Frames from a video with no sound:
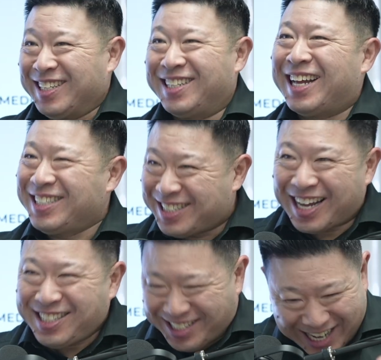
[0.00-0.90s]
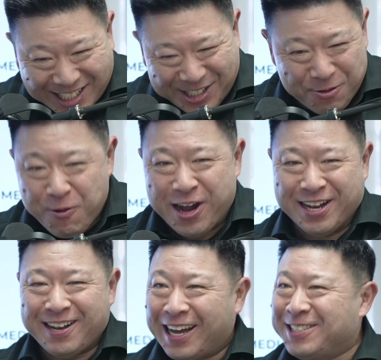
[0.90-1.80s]
That's the one.
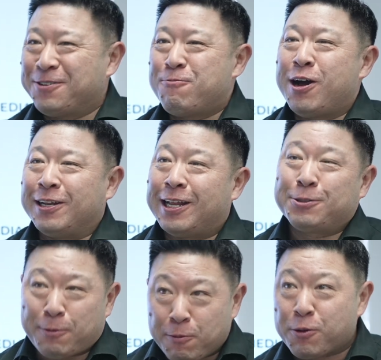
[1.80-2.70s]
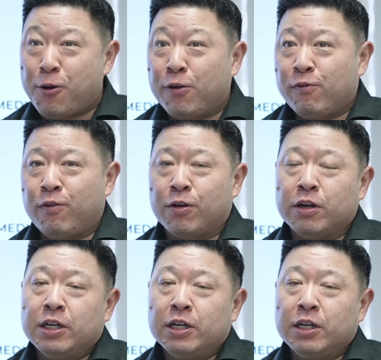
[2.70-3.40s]
That's the one. That's what we're going for.